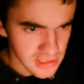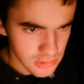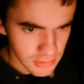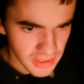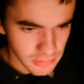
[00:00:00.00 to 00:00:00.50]

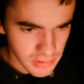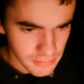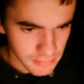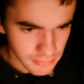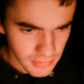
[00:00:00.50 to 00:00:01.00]
strangled
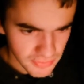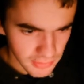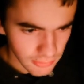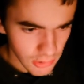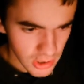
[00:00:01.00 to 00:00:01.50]
them with a
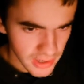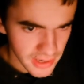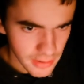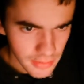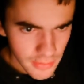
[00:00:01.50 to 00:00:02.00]

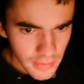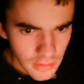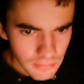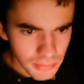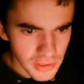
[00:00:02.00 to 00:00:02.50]
wire.
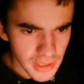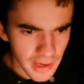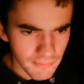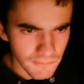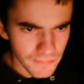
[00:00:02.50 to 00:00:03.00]
But,
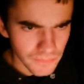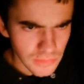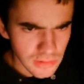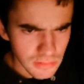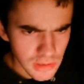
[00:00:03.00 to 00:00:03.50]

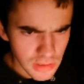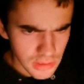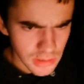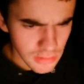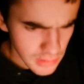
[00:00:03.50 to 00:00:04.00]
yeah,